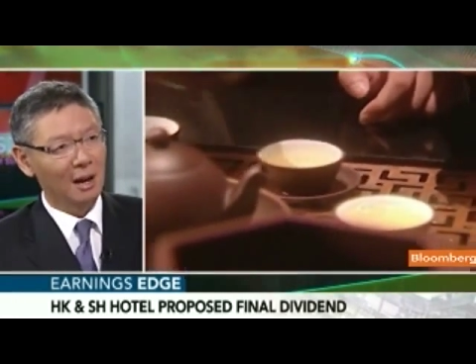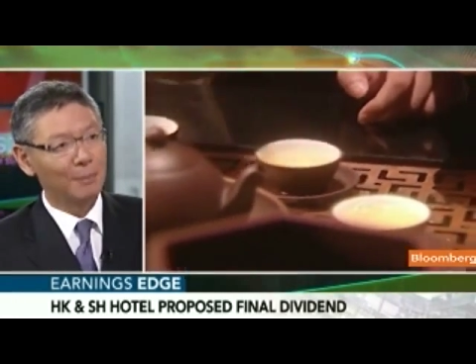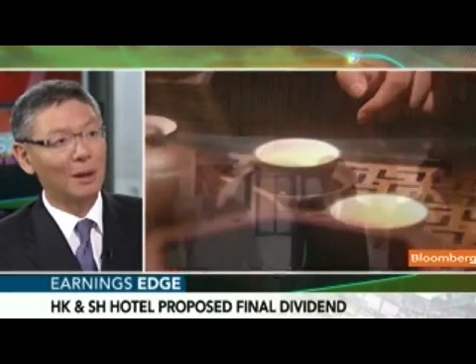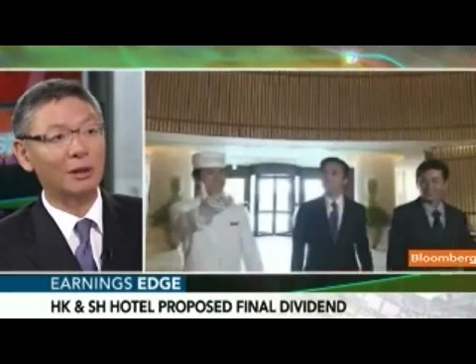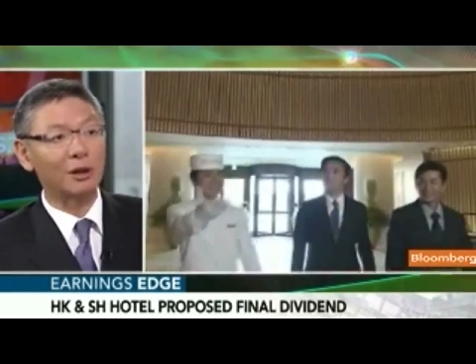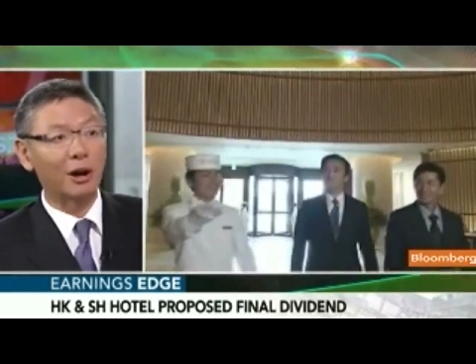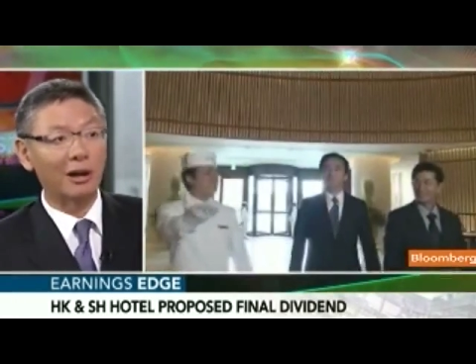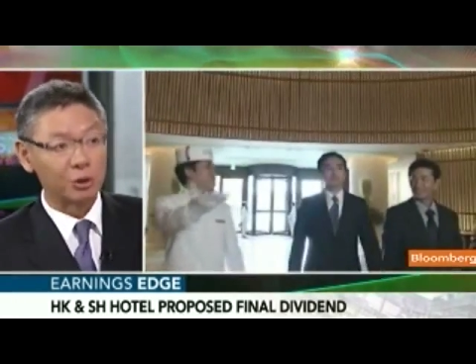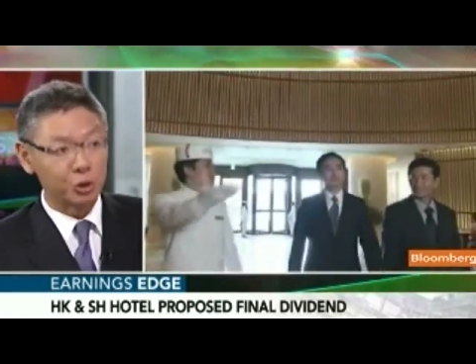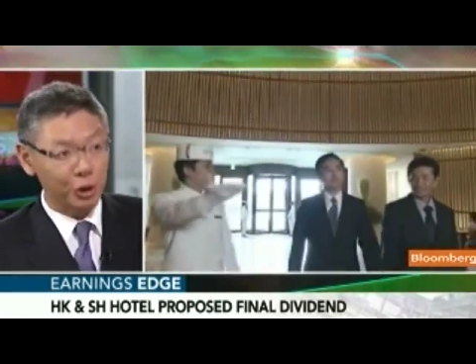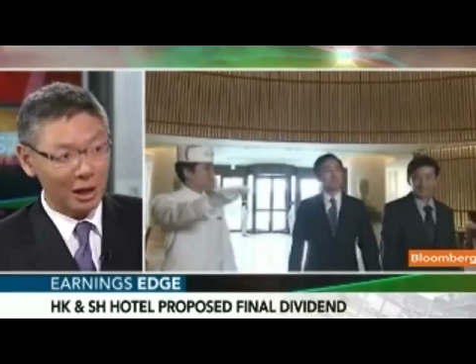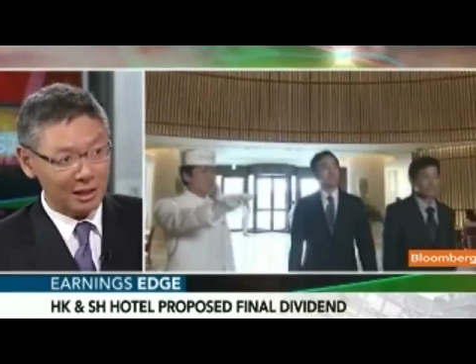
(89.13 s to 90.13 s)
about the
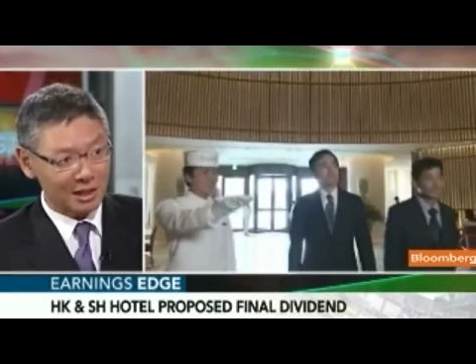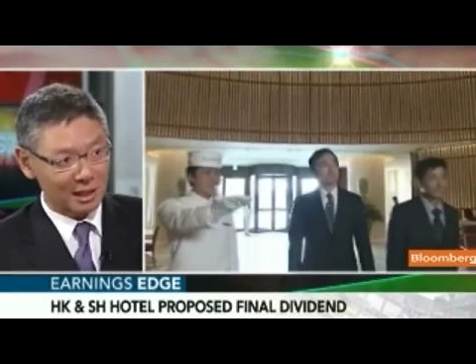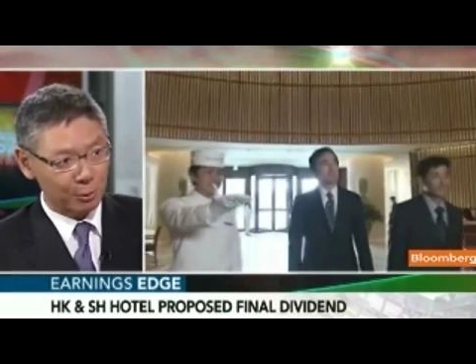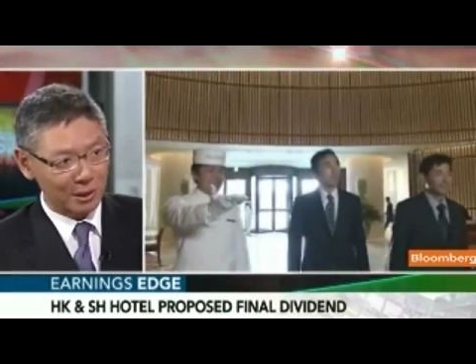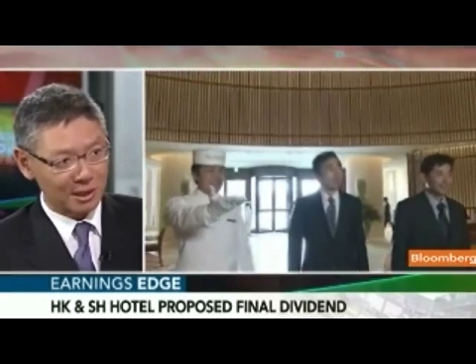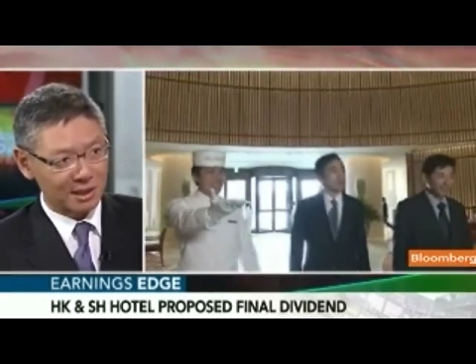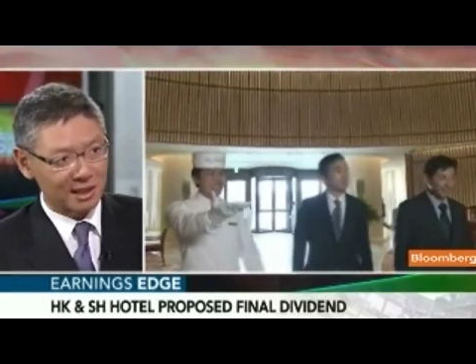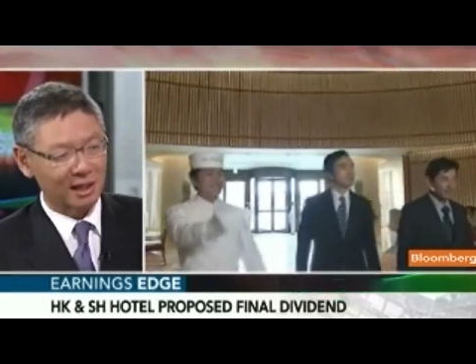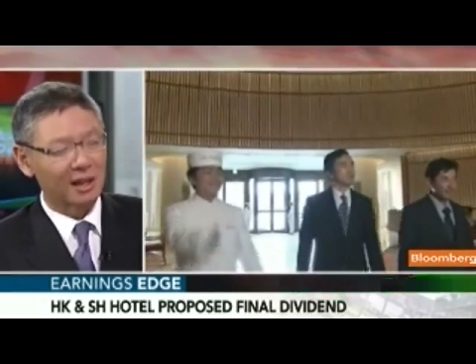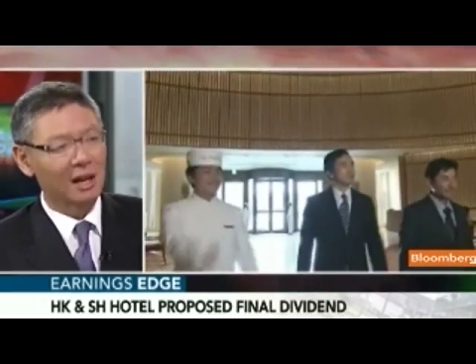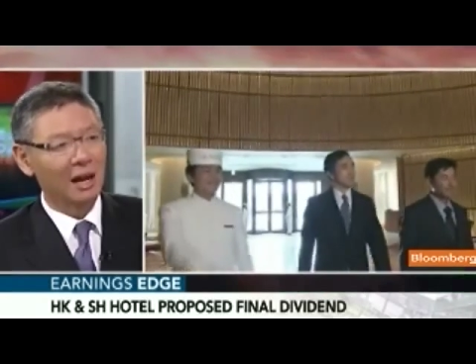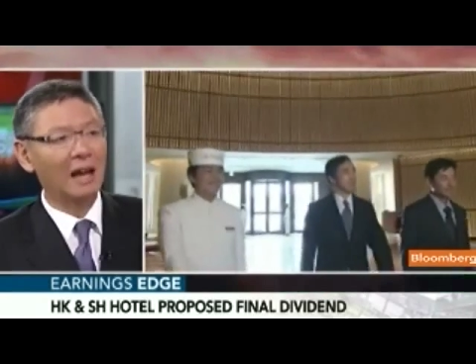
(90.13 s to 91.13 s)
current trends that we're
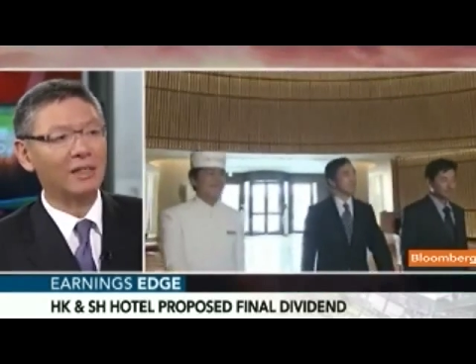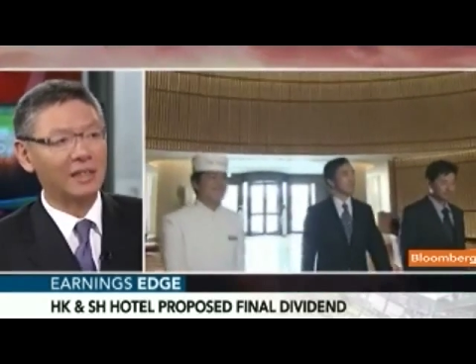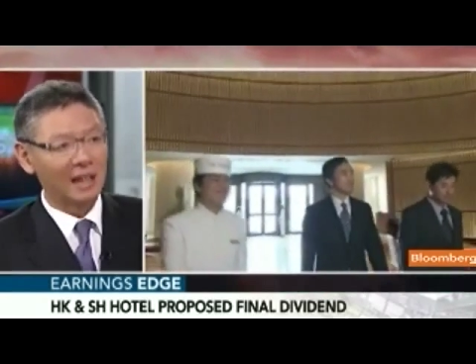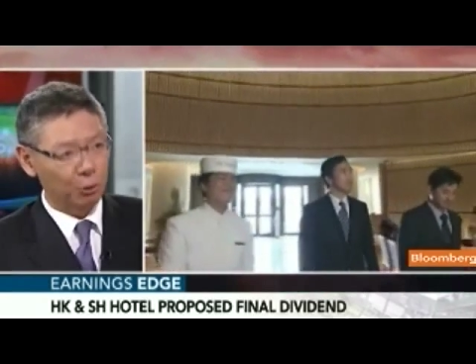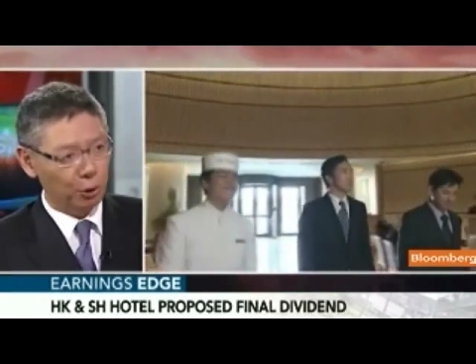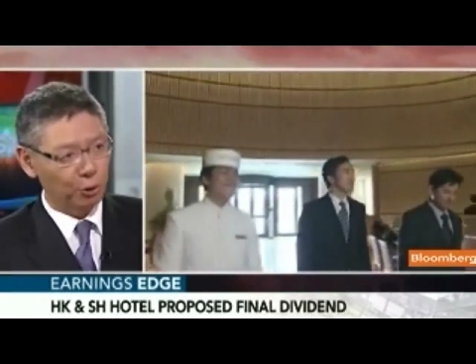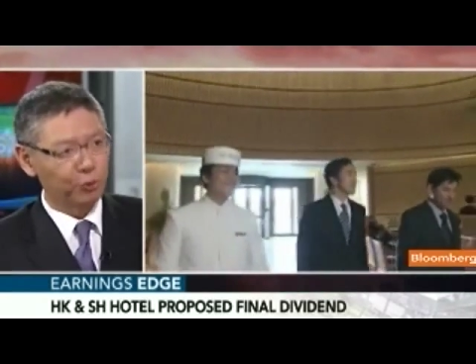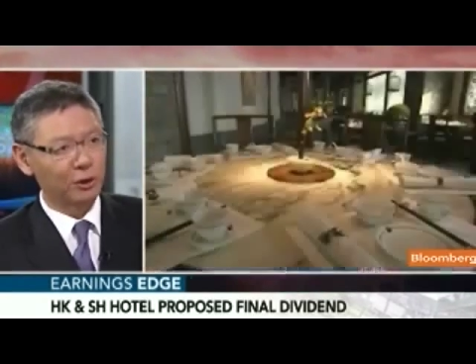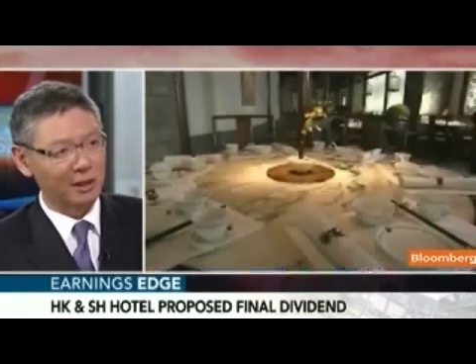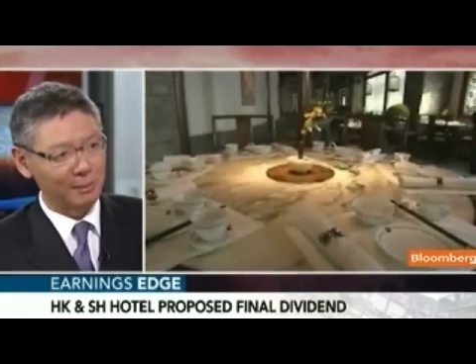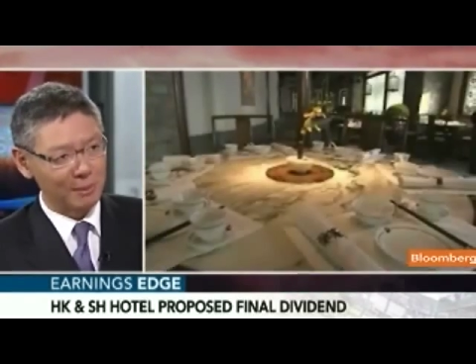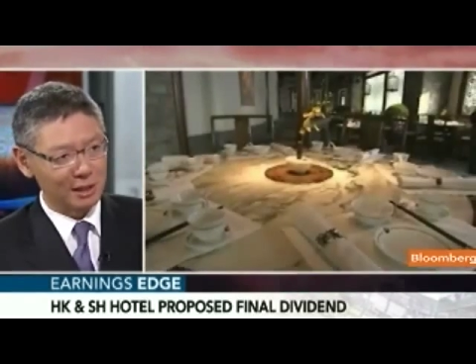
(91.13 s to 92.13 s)
seeing right. and the outlook for
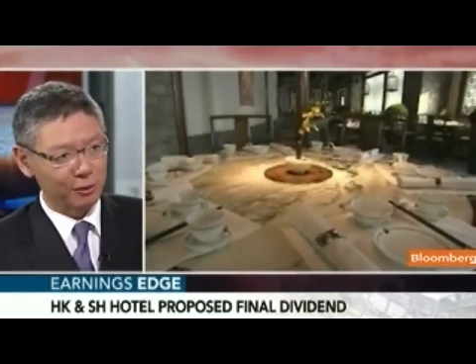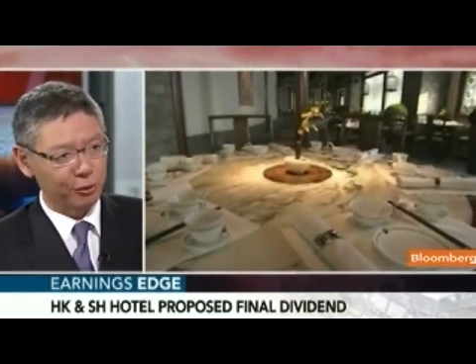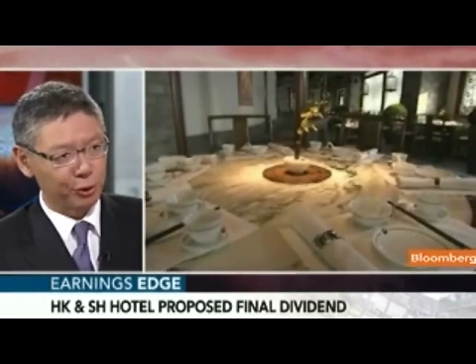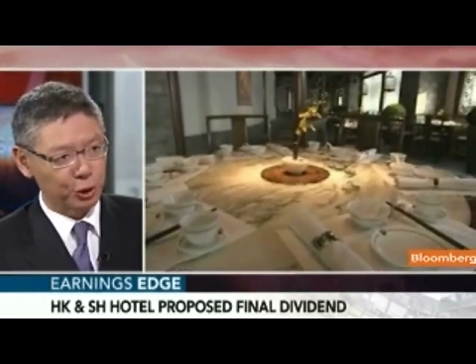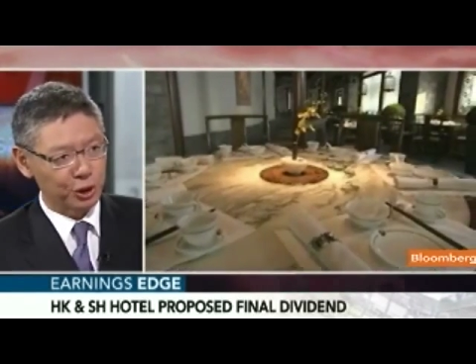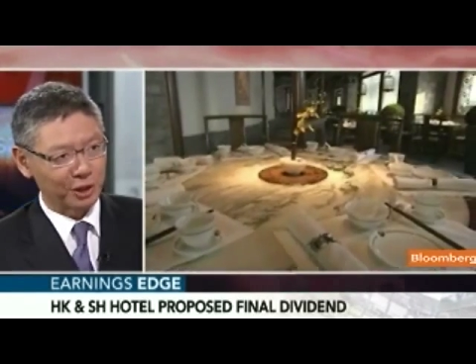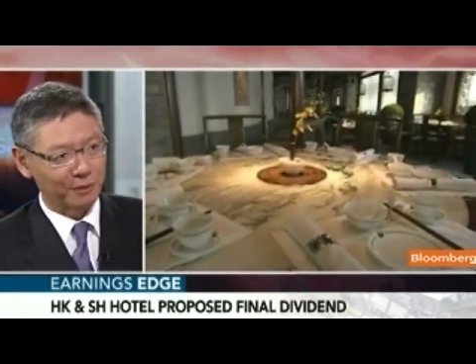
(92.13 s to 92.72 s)
the immediate future. Oh,